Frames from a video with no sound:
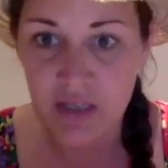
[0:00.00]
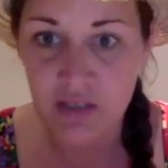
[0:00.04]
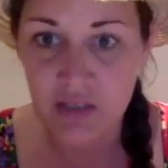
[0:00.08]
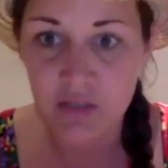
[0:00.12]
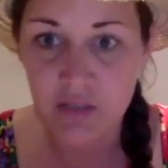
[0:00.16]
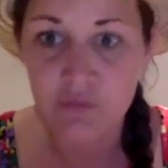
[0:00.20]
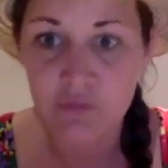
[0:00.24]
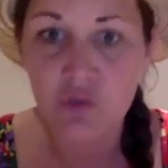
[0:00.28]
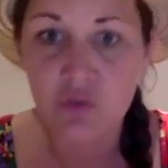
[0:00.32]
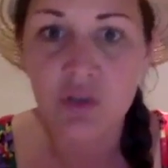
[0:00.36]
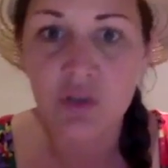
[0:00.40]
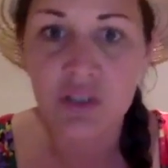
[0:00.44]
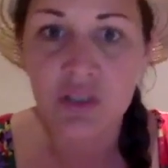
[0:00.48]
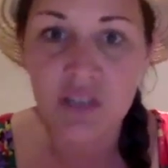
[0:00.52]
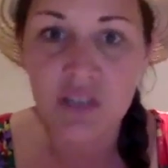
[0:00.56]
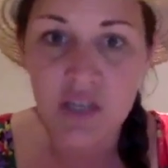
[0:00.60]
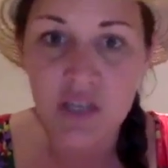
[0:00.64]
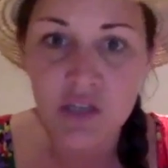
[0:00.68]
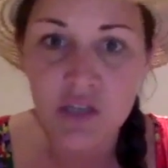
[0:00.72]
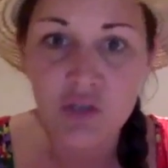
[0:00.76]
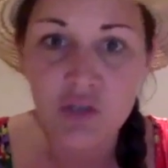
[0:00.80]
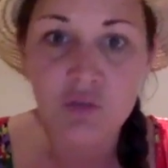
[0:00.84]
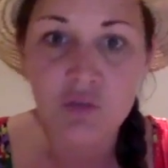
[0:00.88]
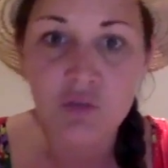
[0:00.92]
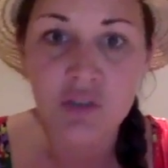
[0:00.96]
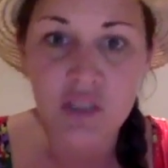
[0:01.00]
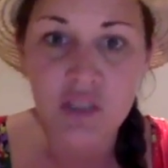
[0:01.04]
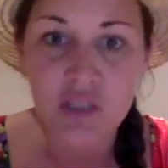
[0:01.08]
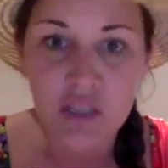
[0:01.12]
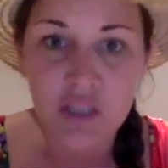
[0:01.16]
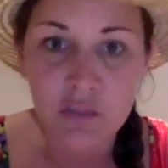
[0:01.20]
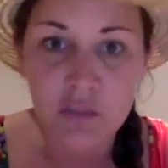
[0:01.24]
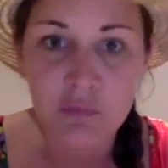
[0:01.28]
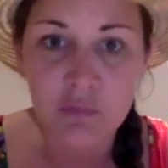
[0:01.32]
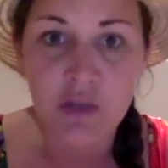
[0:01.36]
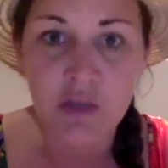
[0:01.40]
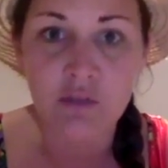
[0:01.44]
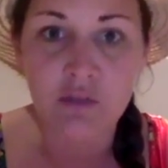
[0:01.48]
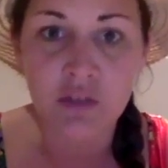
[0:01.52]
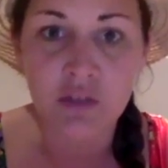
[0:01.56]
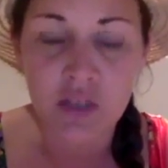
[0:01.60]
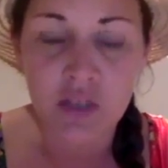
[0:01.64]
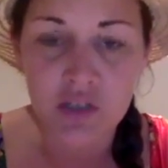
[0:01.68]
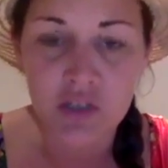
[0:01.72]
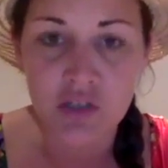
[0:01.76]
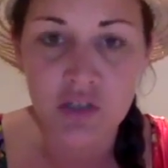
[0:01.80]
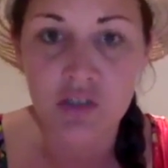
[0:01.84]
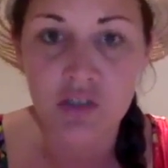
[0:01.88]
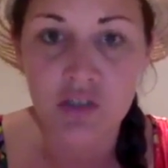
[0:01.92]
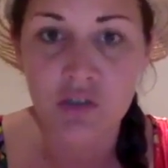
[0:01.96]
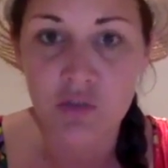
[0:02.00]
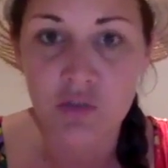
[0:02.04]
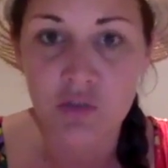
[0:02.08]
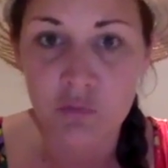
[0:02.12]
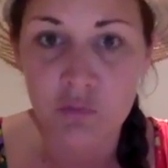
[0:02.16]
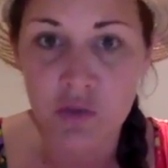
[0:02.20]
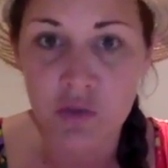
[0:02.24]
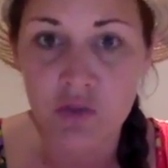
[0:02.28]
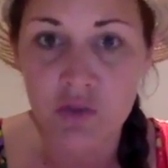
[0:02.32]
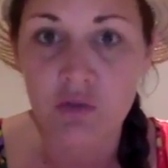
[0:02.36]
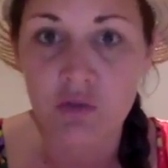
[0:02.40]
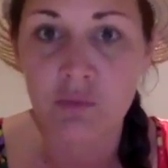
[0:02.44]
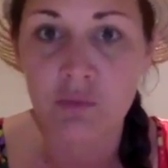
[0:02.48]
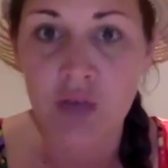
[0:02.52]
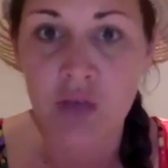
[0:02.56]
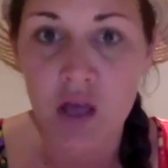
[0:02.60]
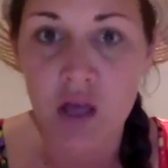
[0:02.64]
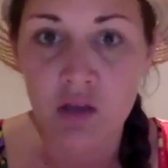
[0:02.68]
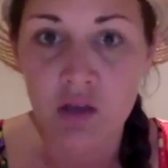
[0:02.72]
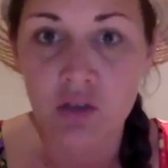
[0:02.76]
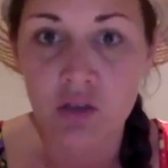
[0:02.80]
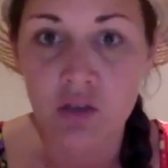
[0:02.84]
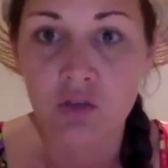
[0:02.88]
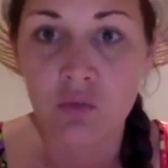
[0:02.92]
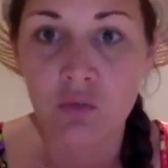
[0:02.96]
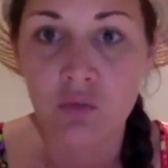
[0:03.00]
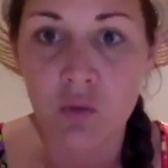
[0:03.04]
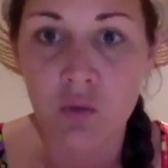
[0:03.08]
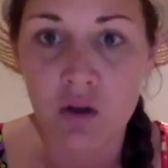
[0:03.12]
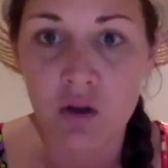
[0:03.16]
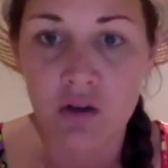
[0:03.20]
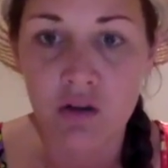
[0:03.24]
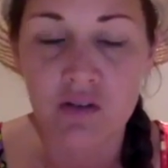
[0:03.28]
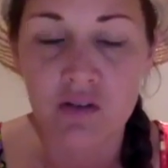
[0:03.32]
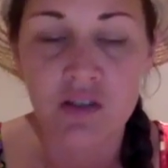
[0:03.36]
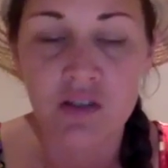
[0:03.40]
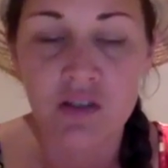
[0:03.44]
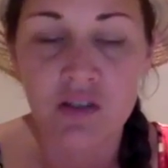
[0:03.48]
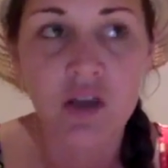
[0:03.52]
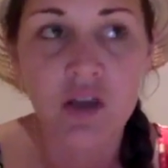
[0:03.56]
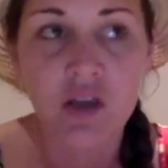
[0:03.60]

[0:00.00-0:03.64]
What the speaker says: If you continue to keep that relationship with you, I'm telling you, it works.